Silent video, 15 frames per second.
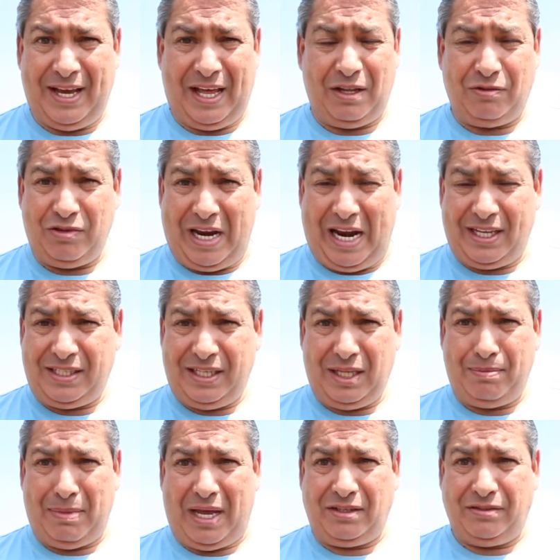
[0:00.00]
And the reality of
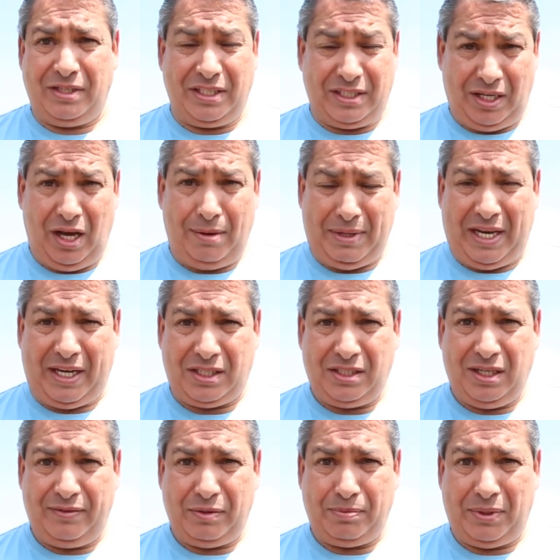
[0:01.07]
the matter is, and I'm an
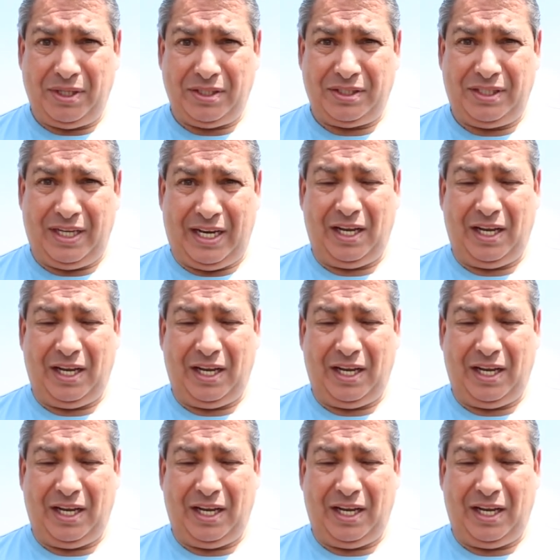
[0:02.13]
ex-service person,